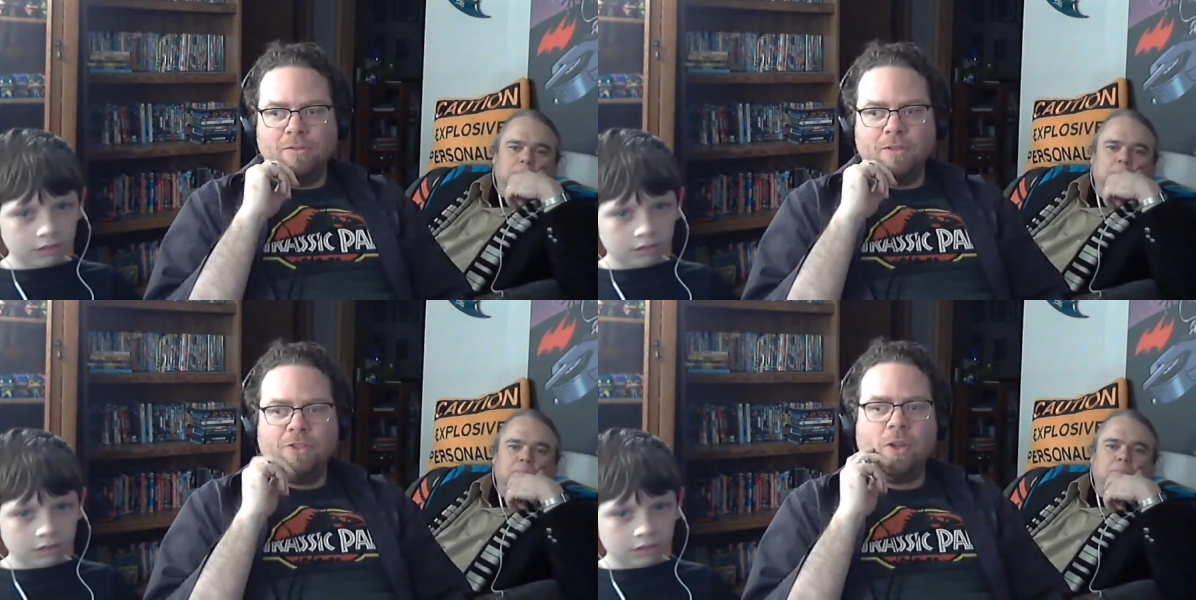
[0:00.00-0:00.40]

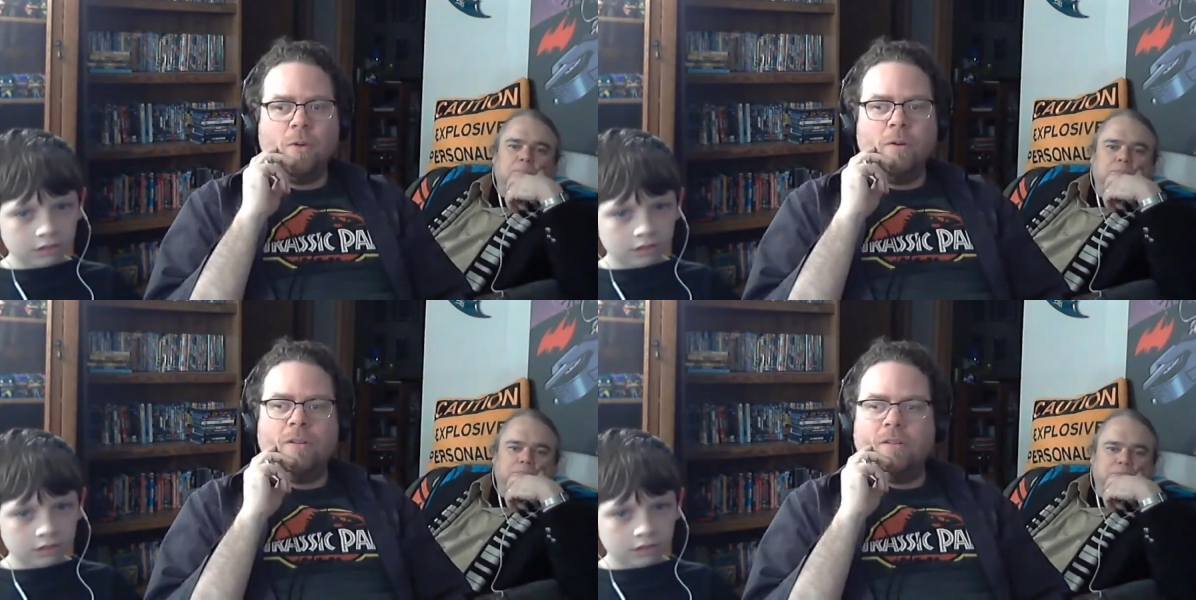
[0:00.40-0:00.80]

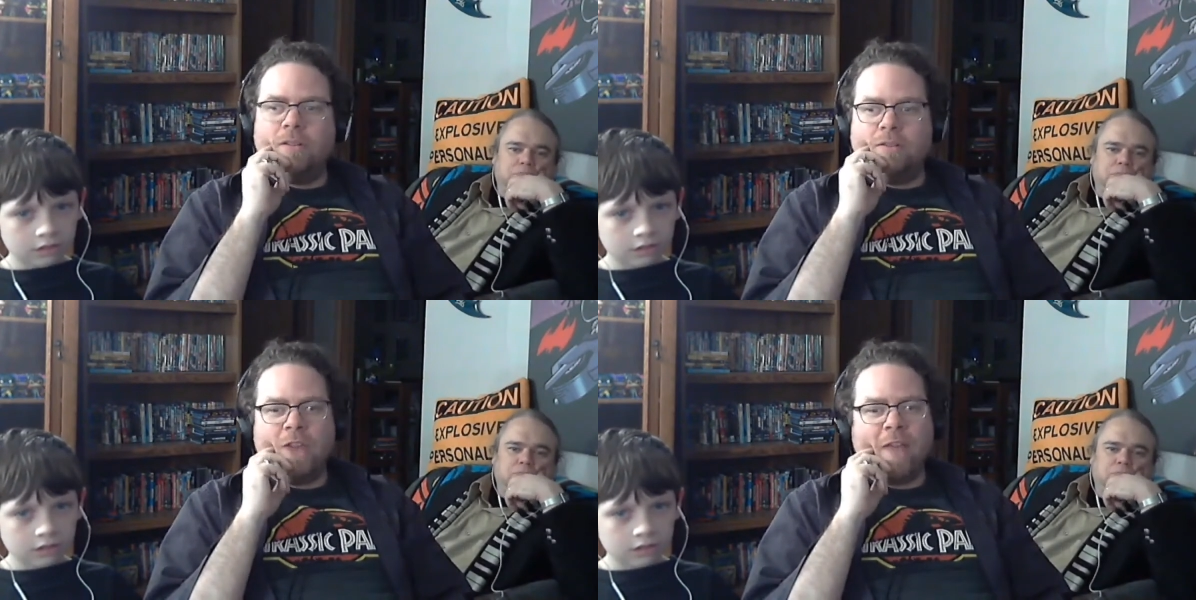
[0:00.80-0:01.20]
Speaker 1: So,
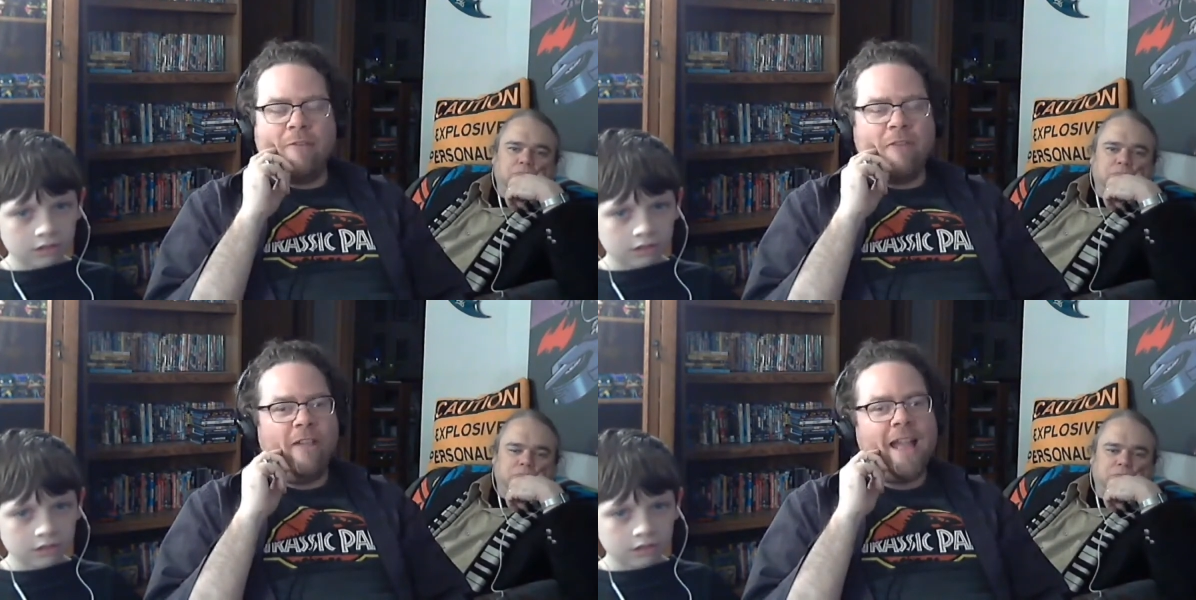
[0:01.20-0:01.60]
Jeff,
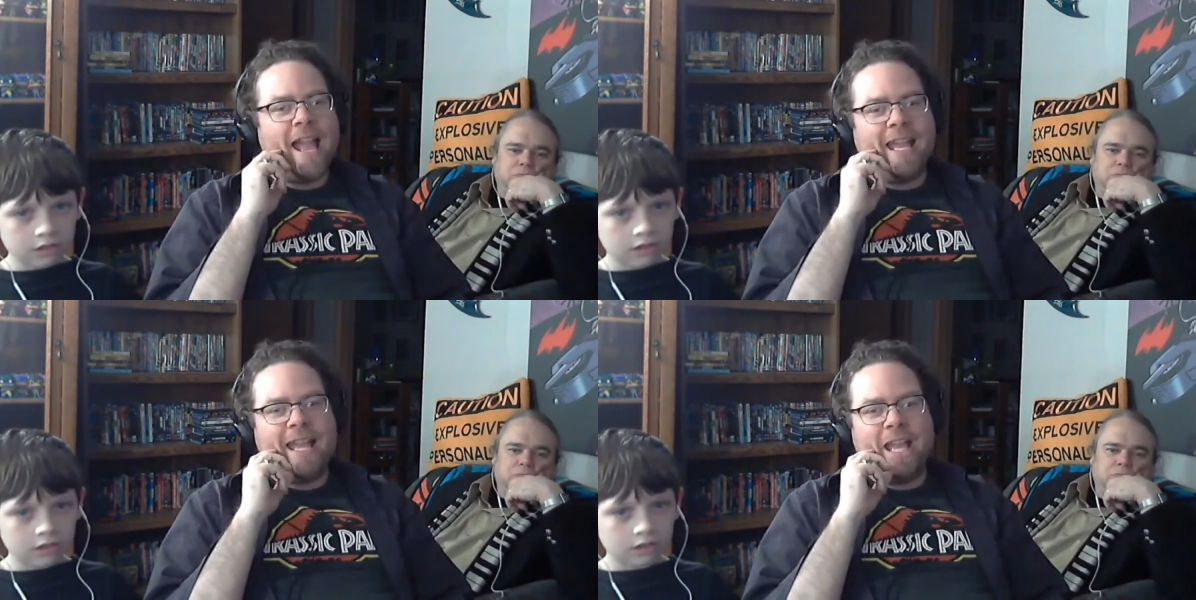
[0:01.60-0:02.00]
I feel like I
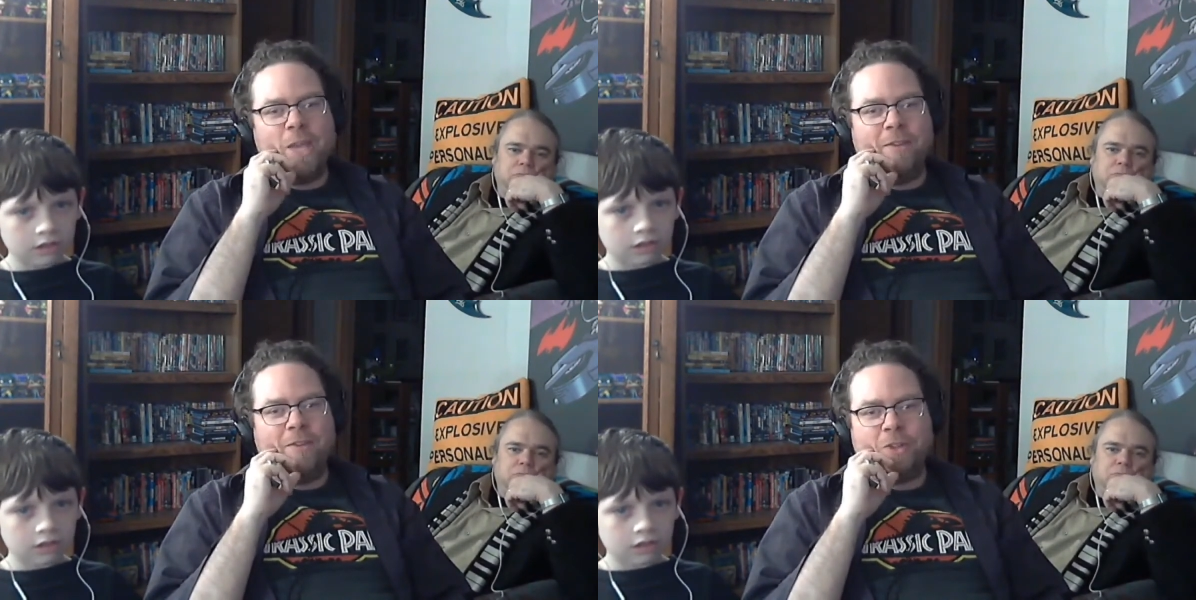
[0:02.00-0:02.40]
could get you
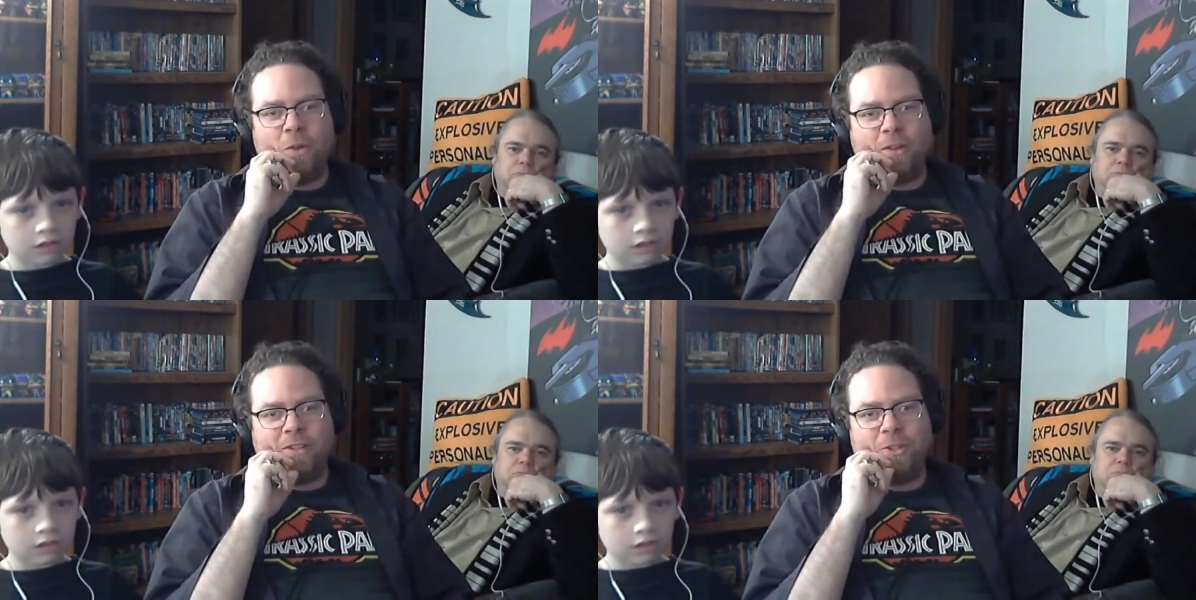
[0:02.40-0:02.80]
into the
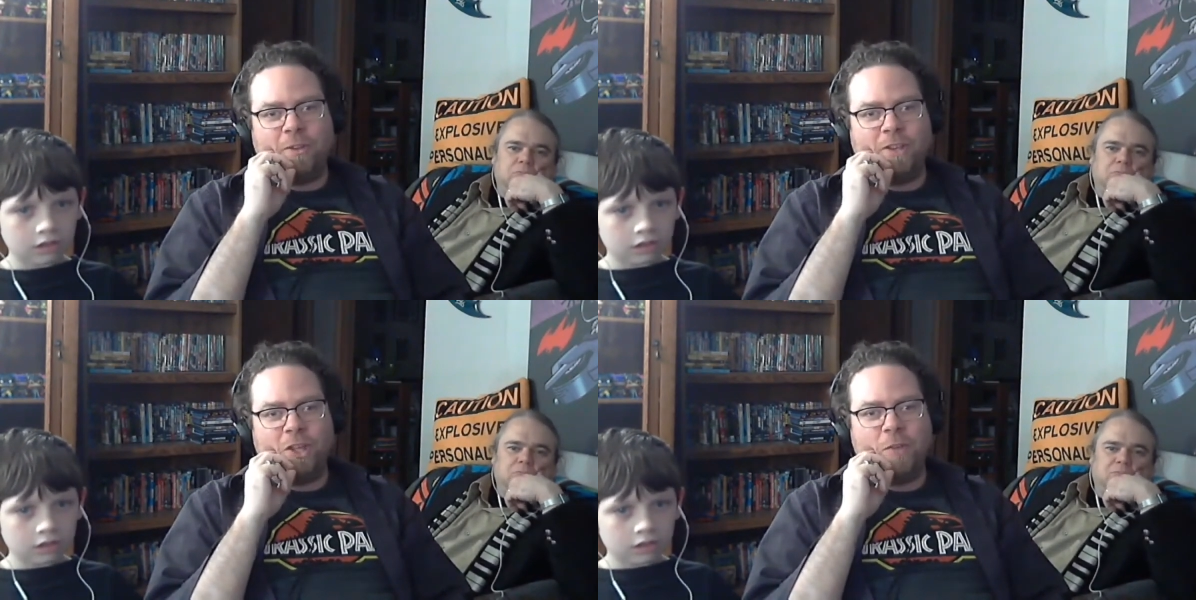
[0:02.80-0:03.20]
show
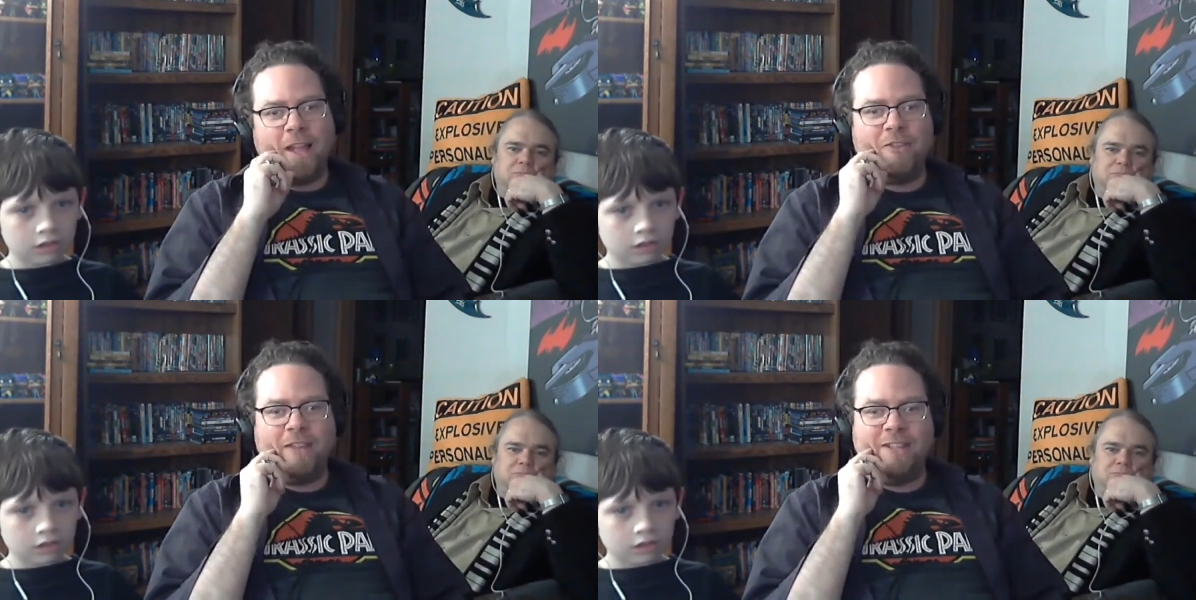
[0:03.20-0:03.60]
considering that you
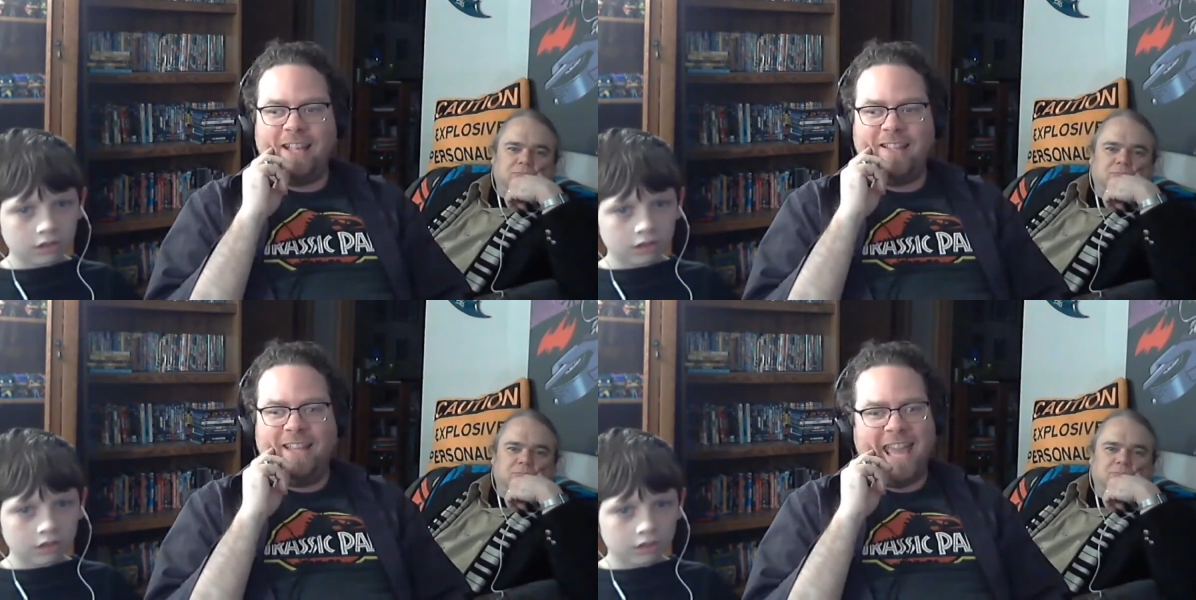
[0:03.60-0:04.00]
like things
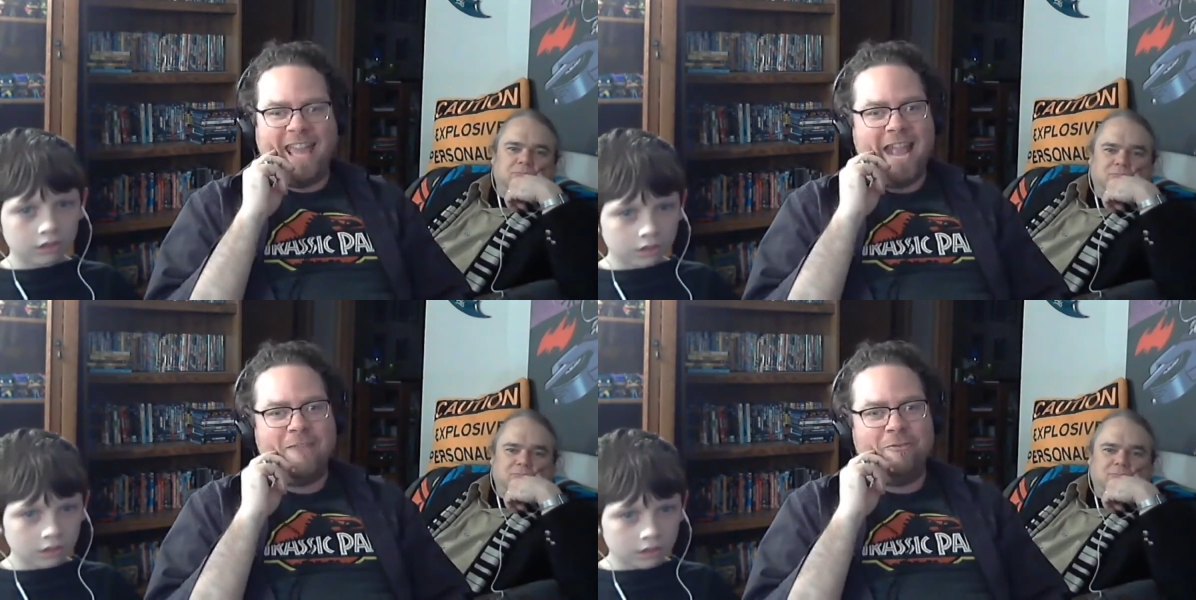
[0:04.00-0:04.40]
like the Cave